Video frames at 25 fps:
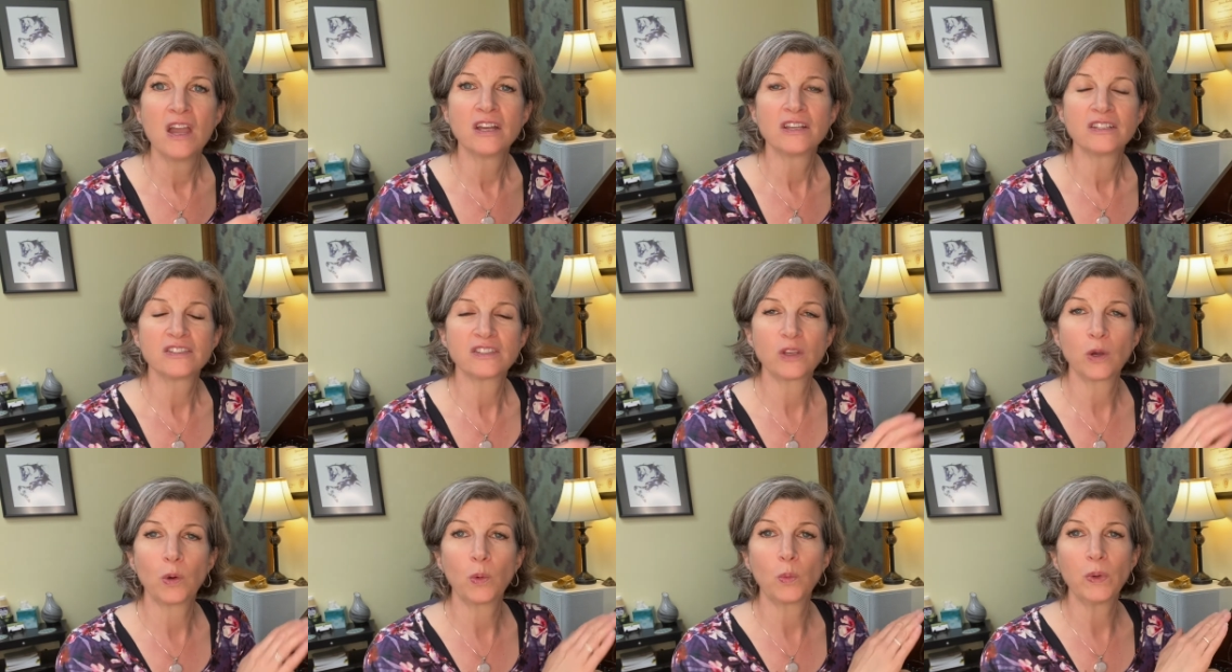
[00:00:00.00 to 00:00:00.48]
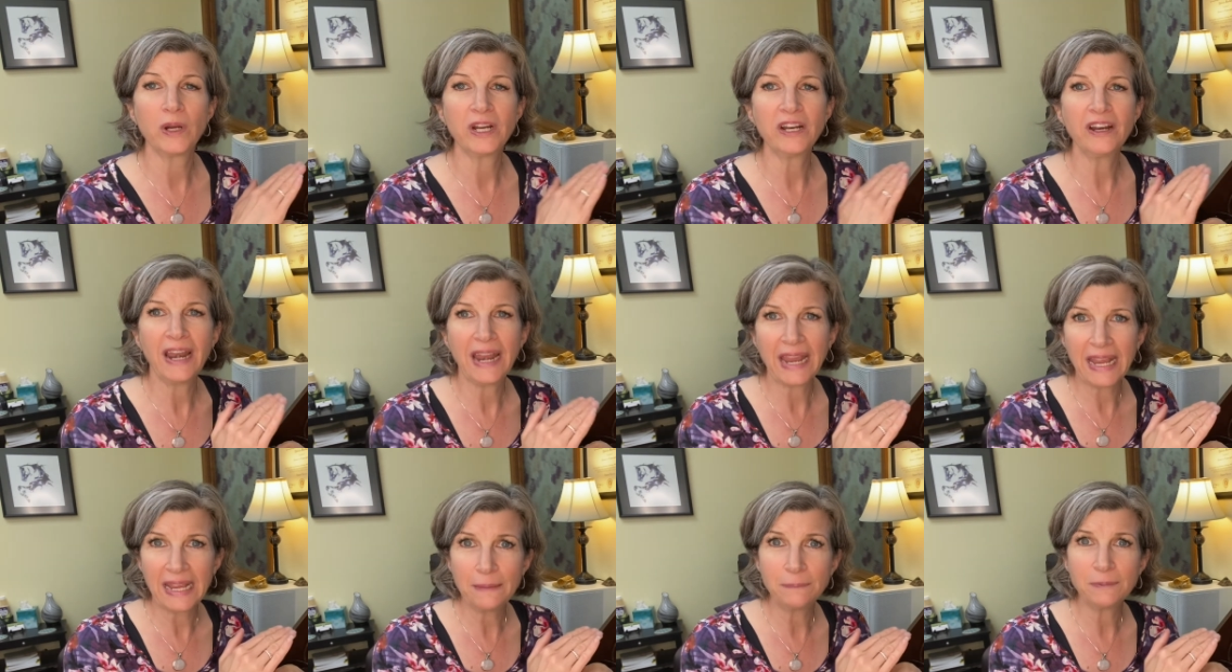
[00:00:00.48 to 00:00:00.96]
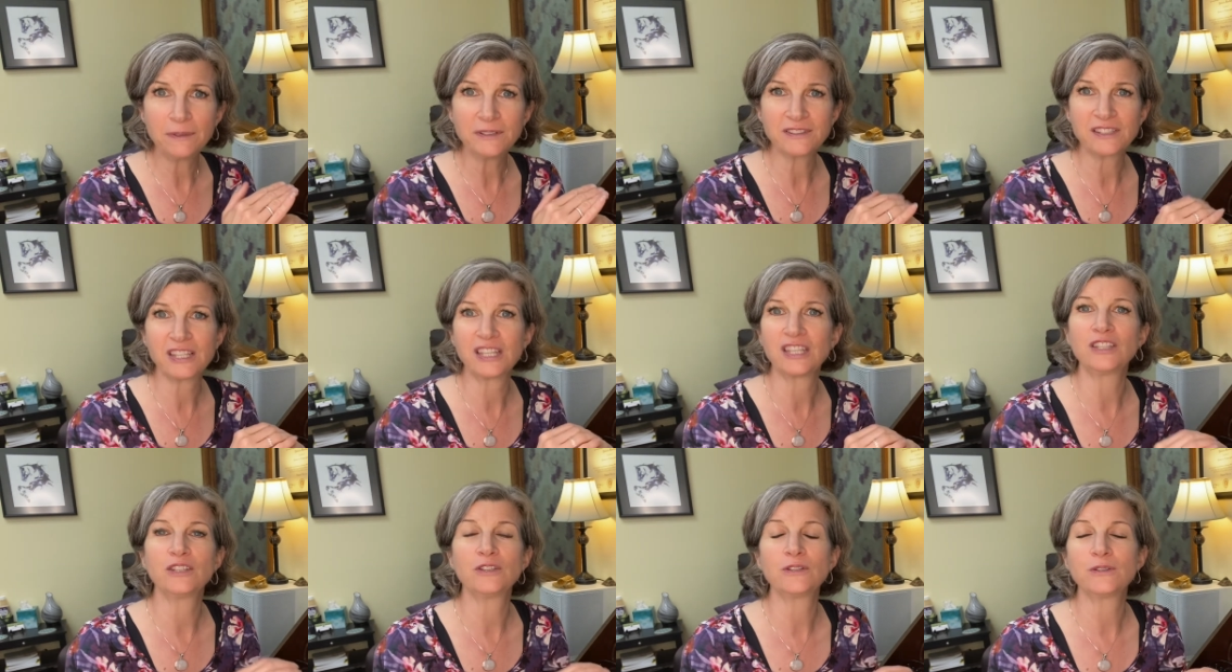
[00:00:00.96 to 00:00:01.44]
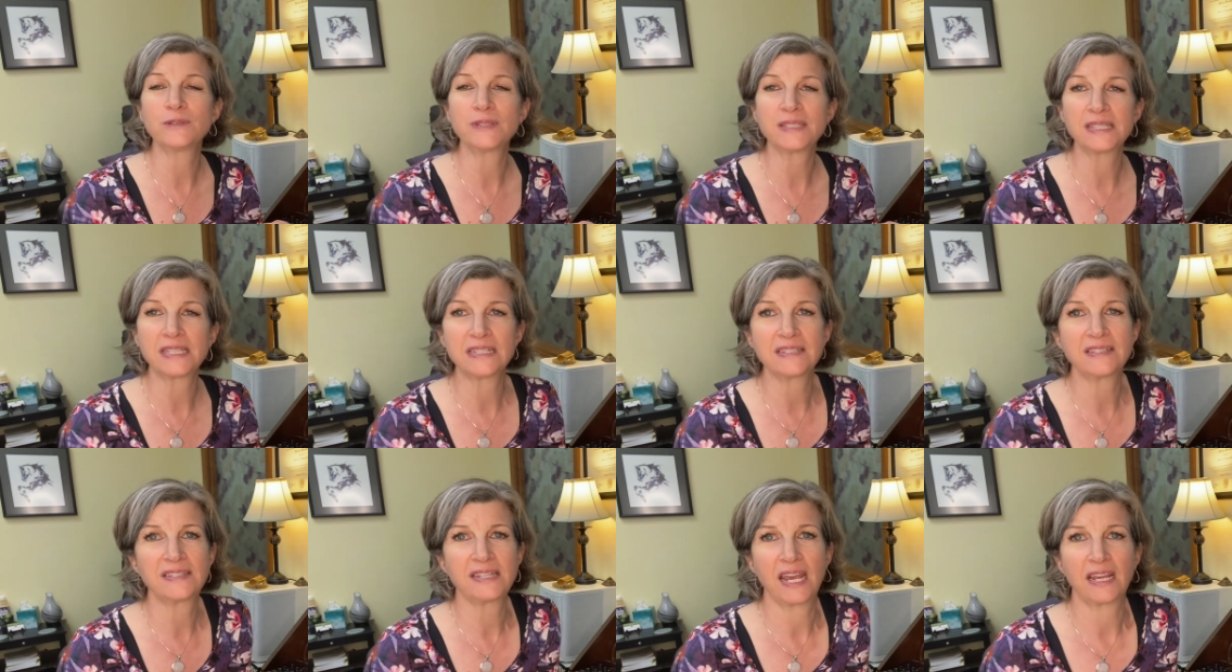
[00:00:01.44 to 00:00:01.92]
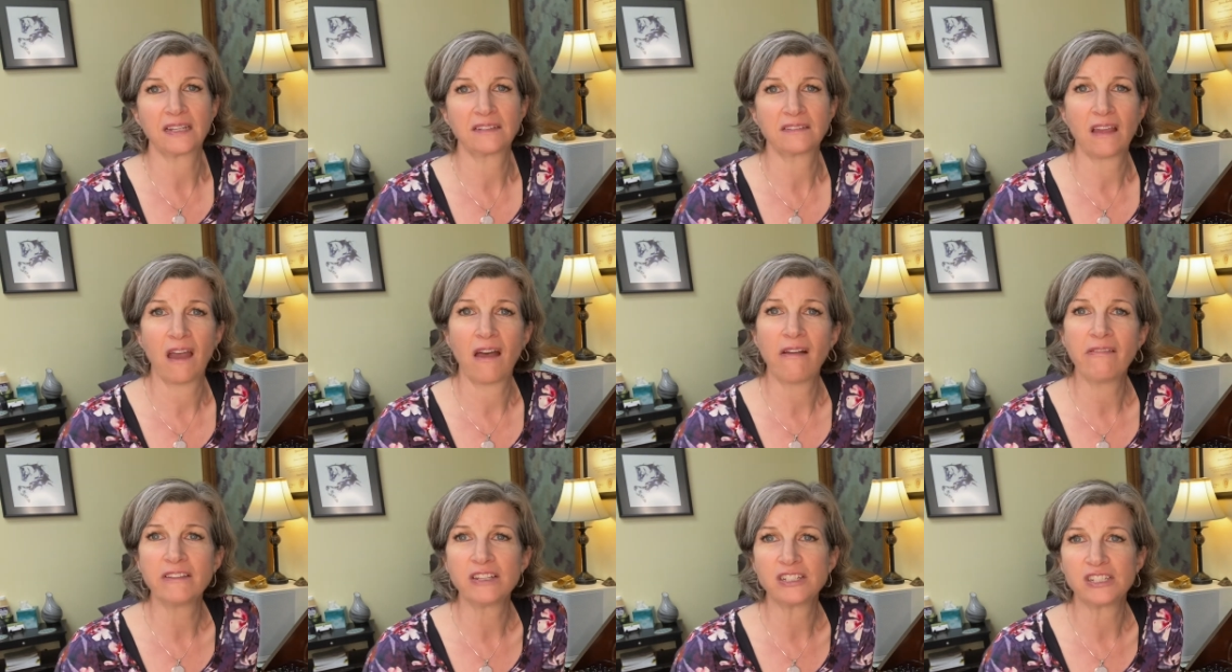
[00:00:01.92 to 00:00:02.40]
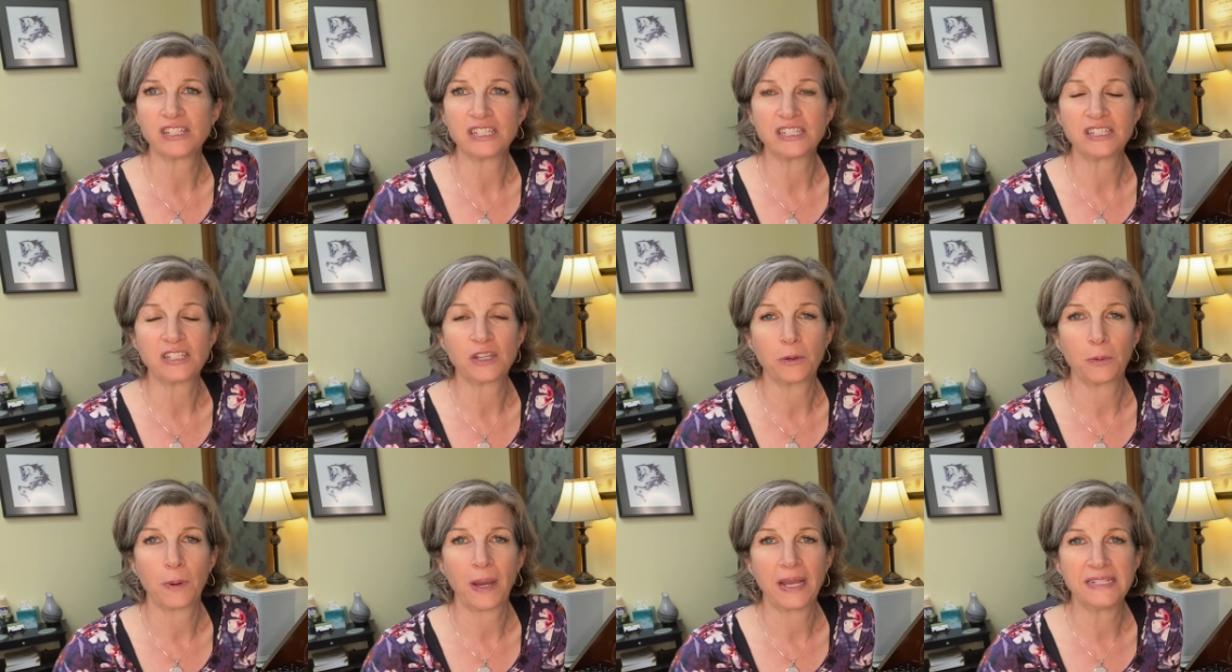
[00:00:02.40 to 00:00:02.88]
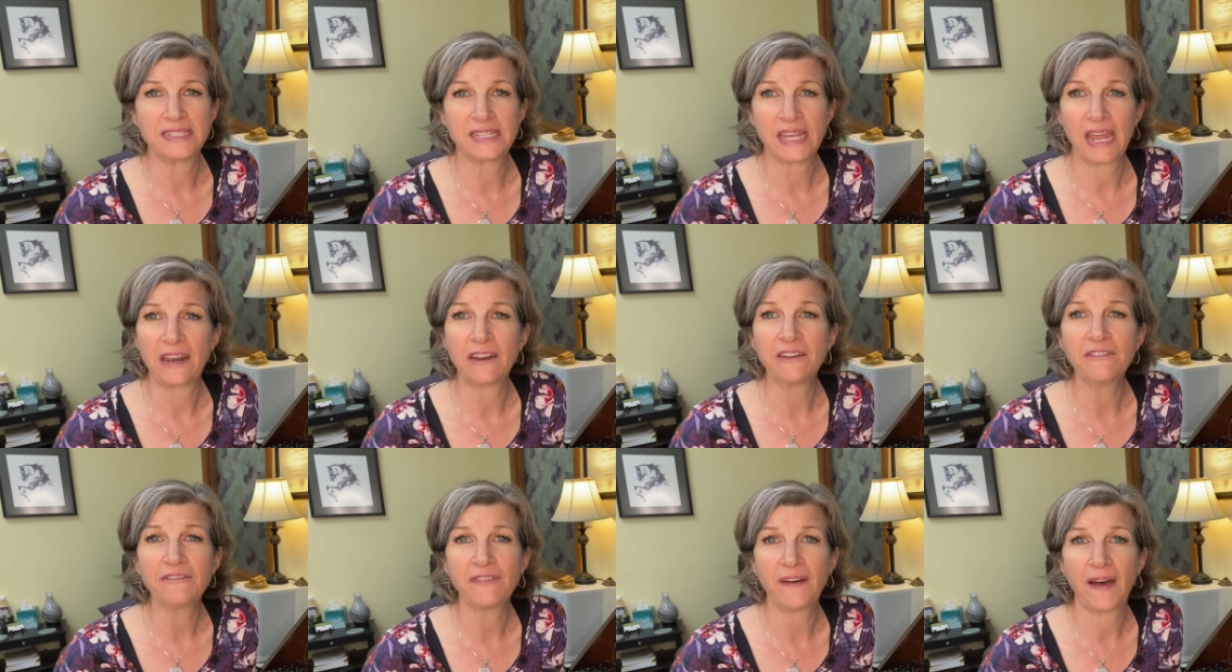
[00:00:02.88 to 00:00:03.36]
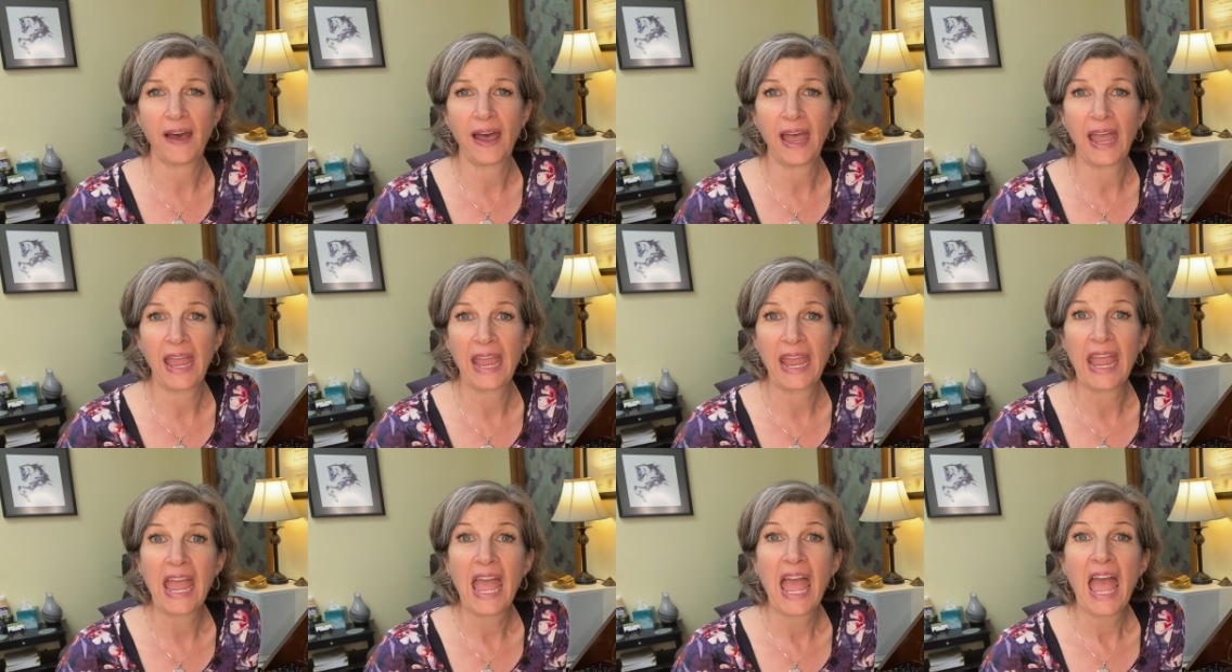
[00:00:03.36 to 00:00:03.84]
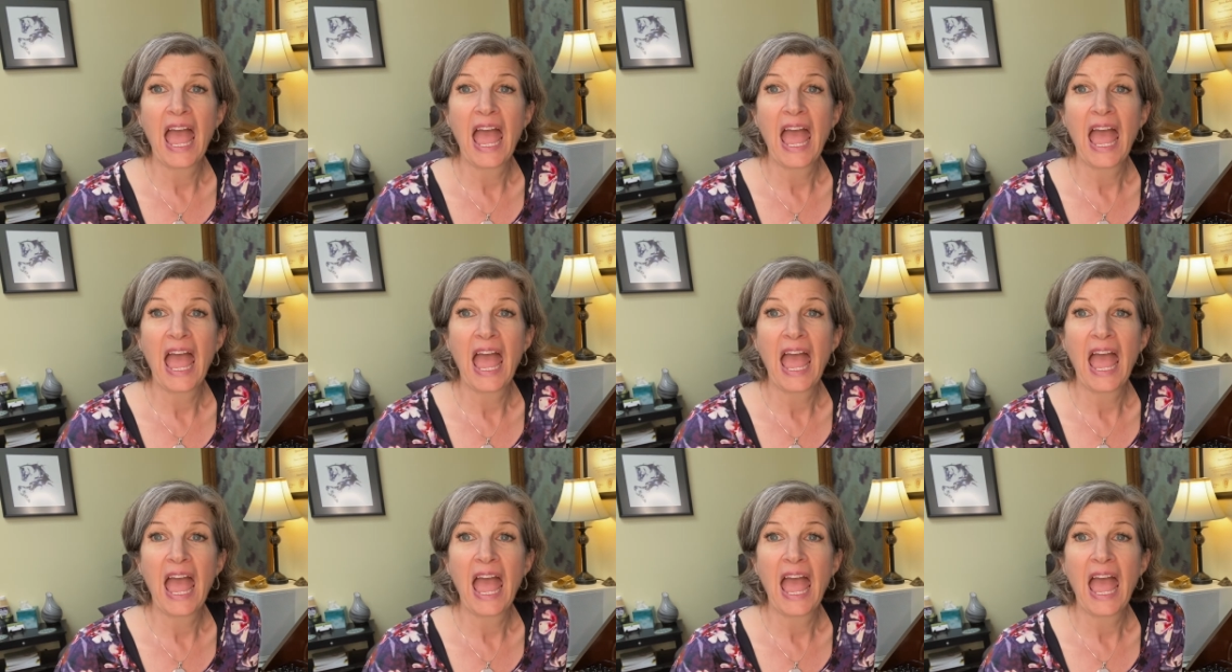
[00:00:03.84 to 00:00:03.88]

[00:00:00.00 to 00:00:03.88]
So we're able to use this technology to identify